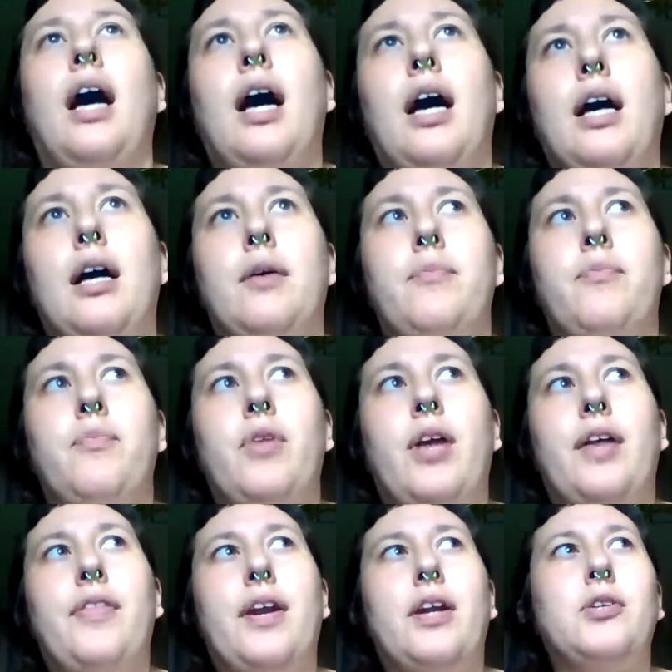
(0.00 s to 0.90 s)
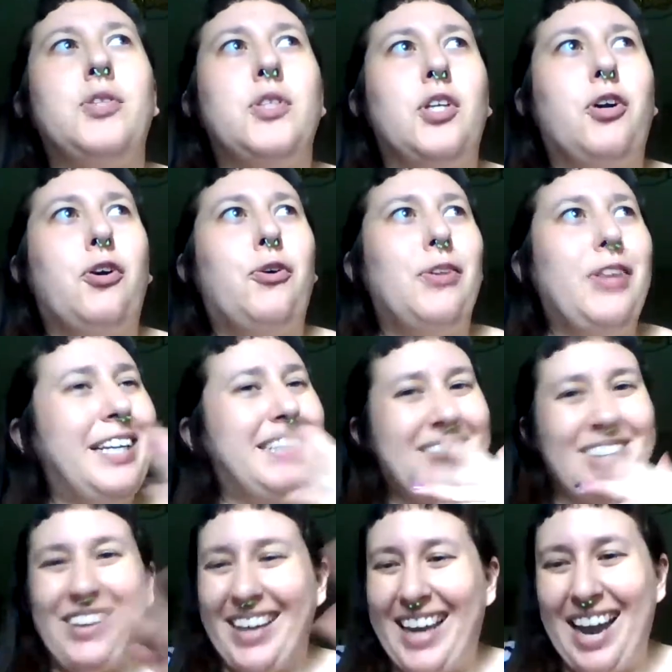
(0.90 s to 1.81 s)
Um, and then also,
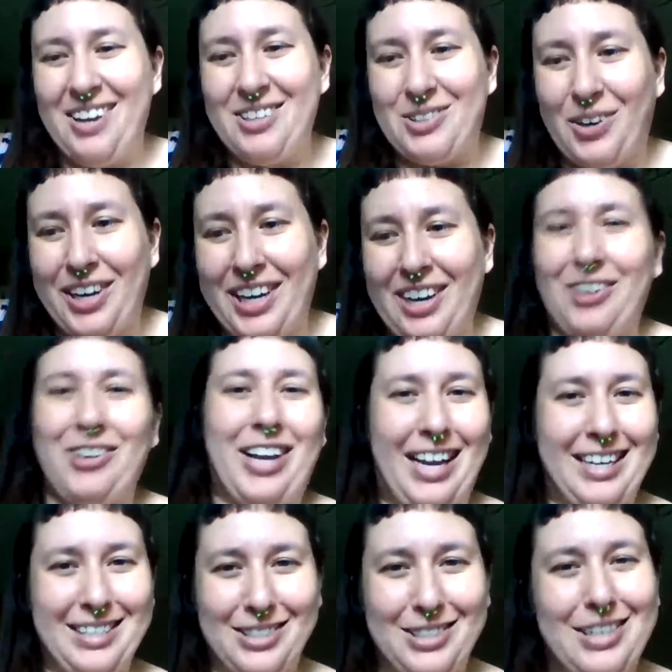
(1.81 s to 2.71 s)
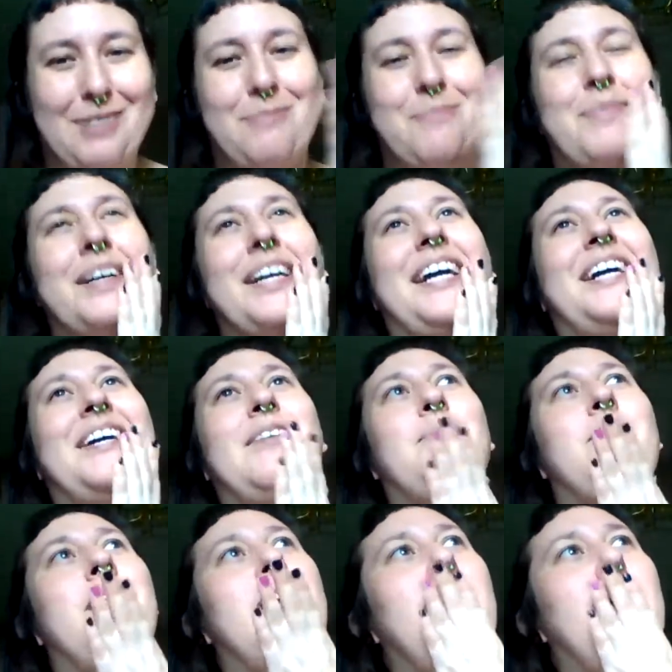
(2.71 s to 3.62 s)
so like I was reading all kinds of stuff, but
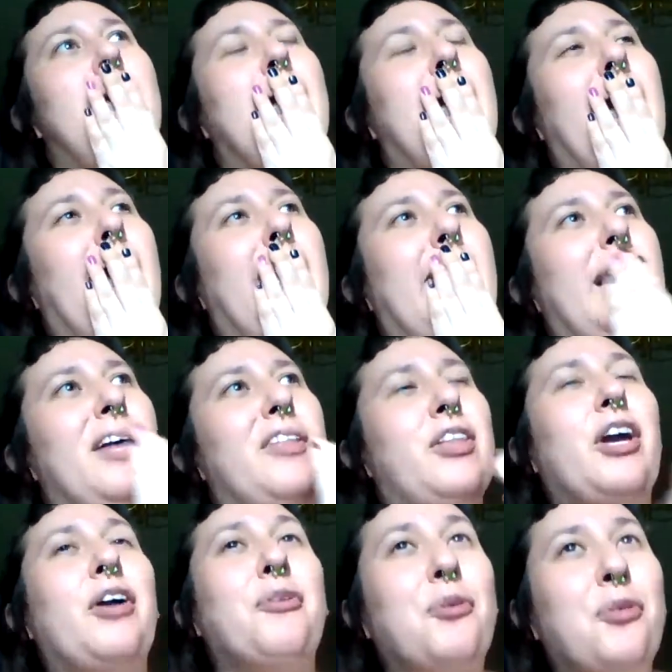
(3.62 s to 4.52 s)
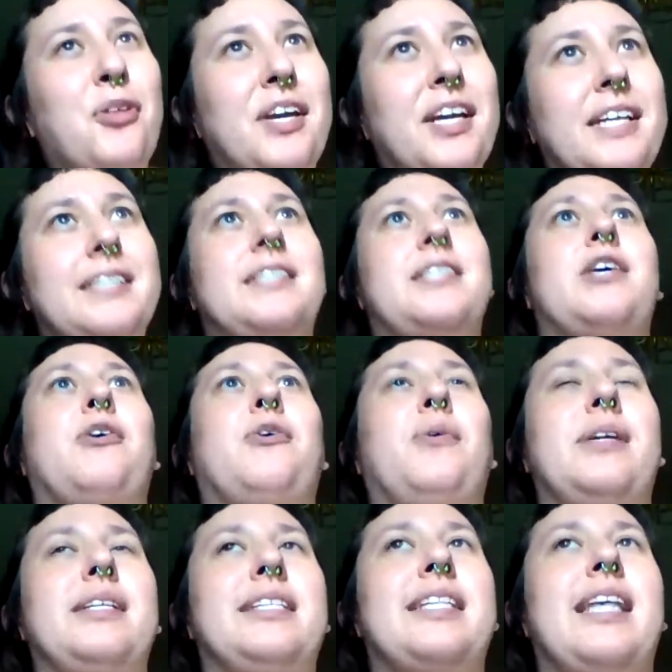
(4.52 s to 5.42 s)
um, uh, the other thing is
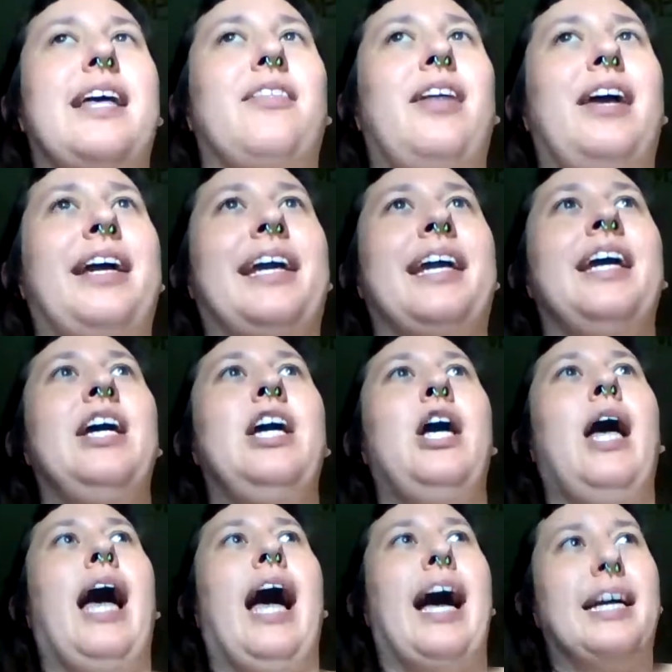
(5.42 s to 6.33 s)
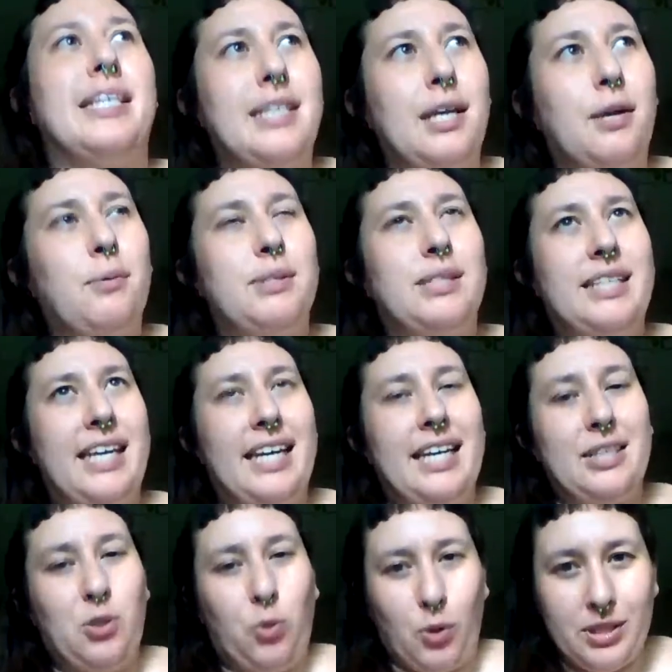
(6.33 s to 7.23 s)
though, is that like, as I was
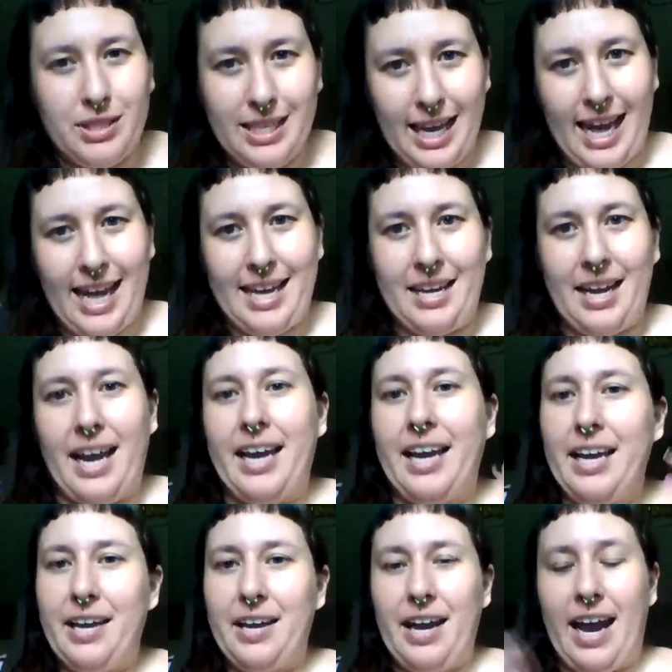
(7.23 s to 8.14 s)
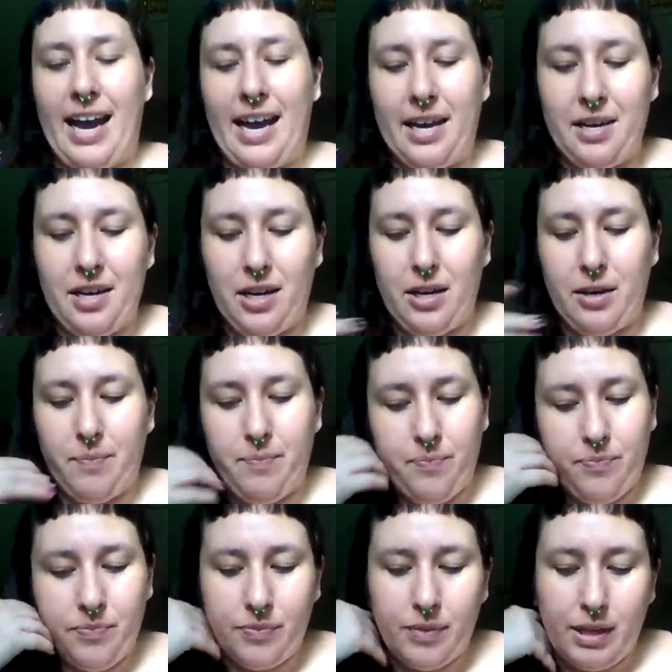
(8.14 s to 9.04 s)
getting towards the end, I had had
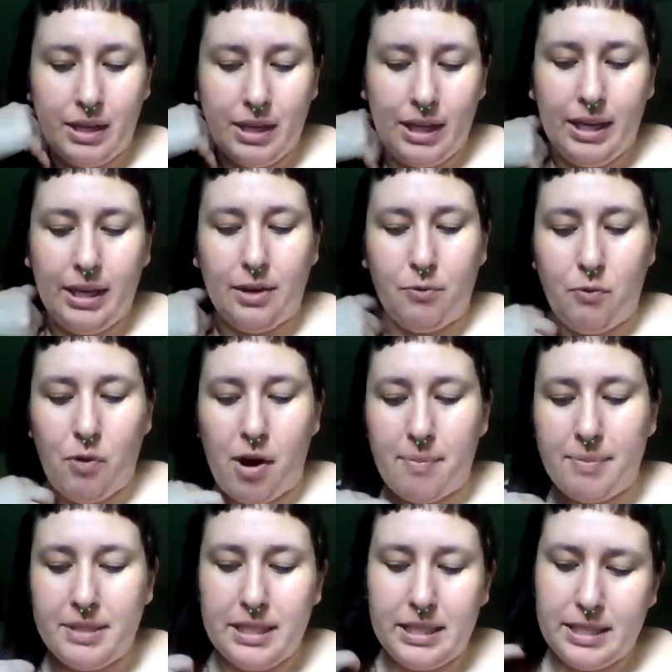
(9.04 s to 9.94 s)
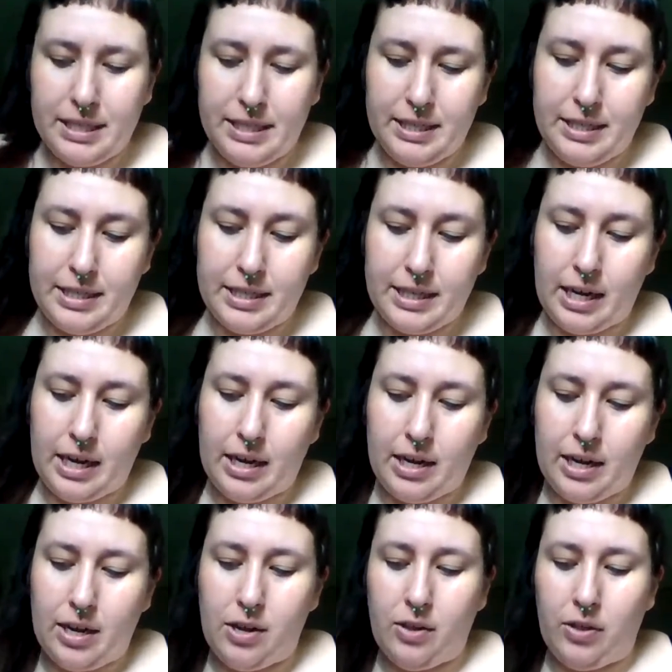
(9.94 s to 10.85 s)
um, Eden Robinson's
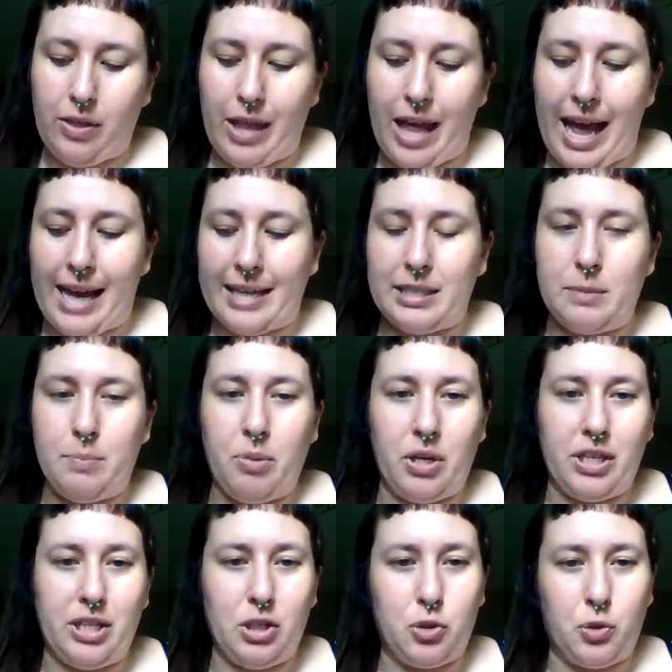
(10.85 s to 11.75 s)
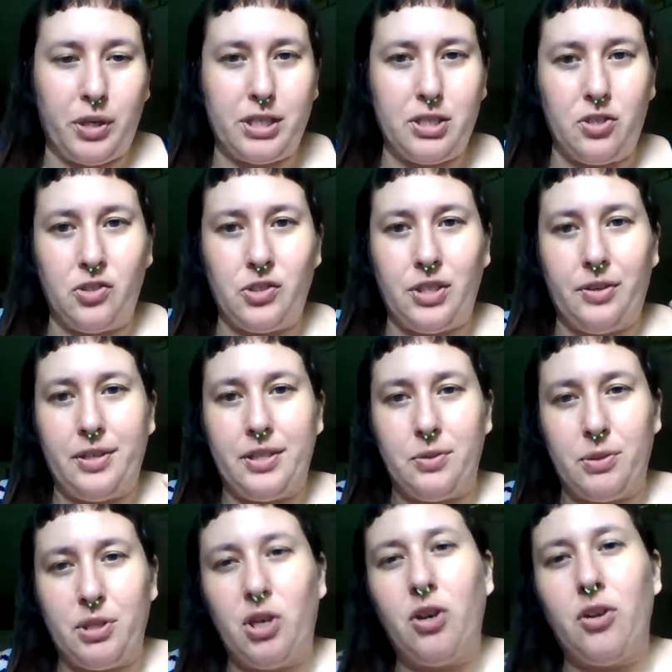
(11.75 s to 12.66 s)
uh, last book in the Trickster series,
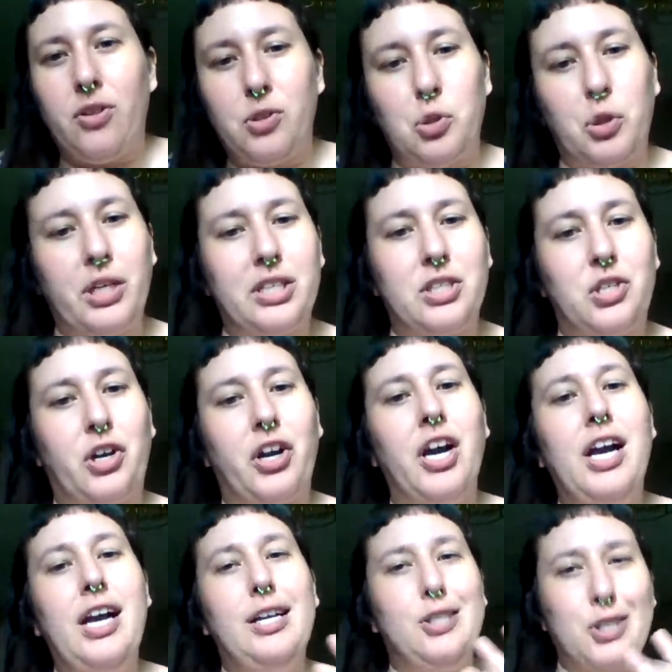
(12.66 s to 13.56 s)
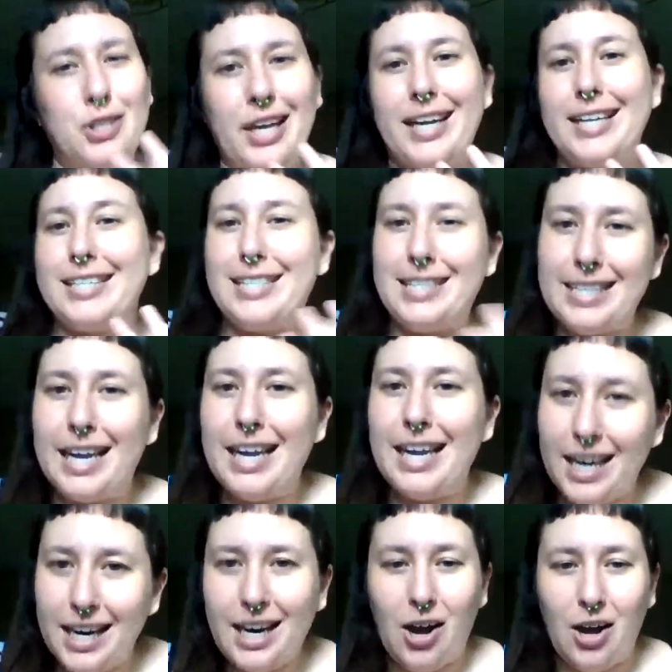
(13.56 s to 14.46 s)
Return of the Trickster, just kind of
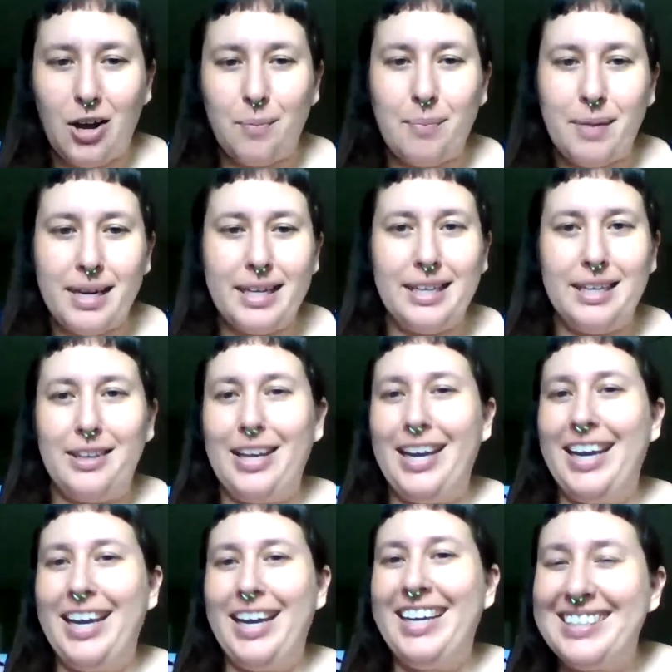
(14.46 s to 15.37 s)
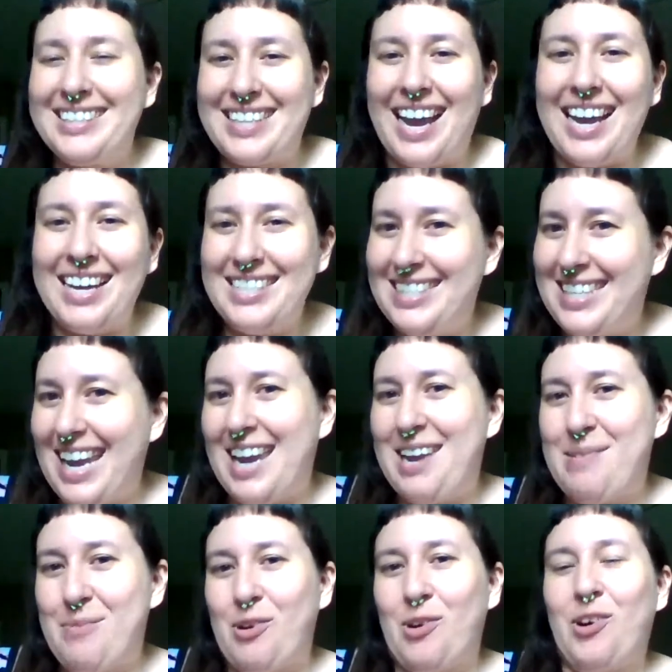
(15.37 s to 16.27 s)
sitting on my like side
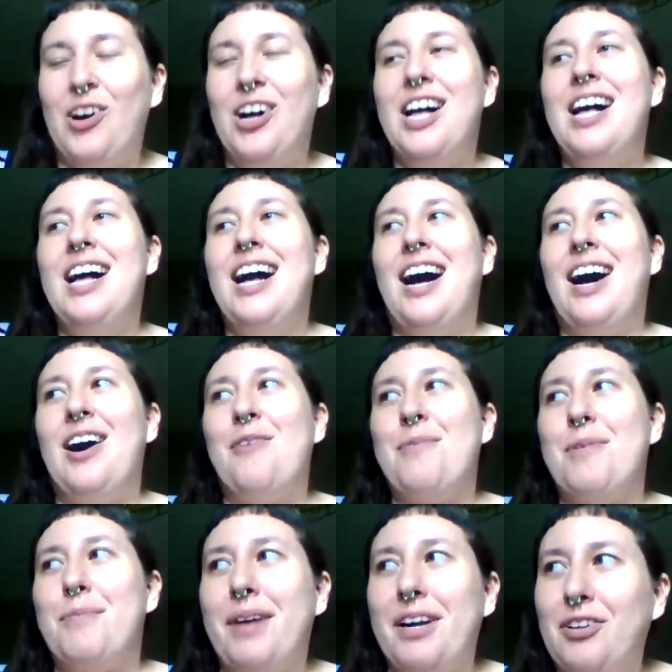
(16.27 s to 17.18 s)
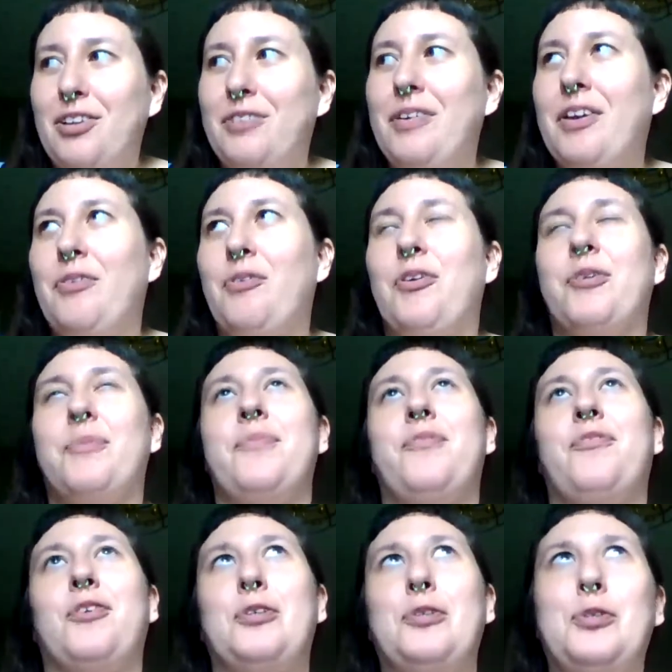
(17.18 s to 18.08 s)
table um, in my living
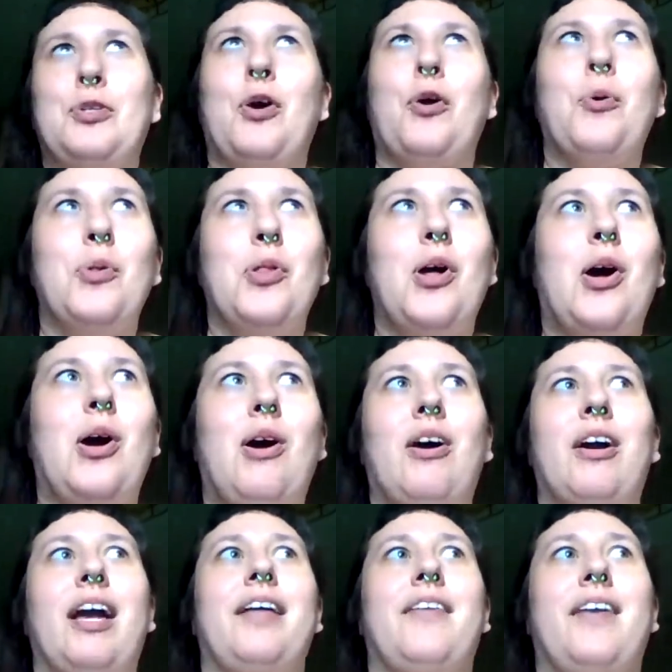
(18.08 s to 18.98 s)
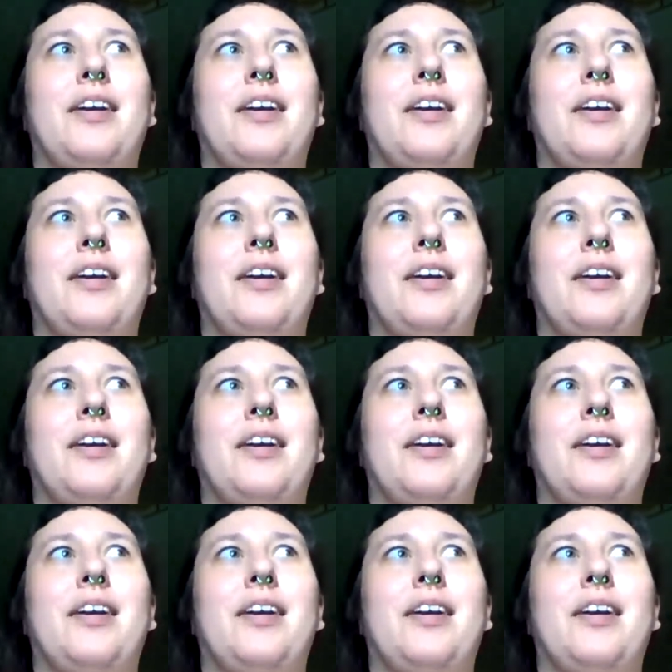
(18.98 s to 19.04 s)
room for so long.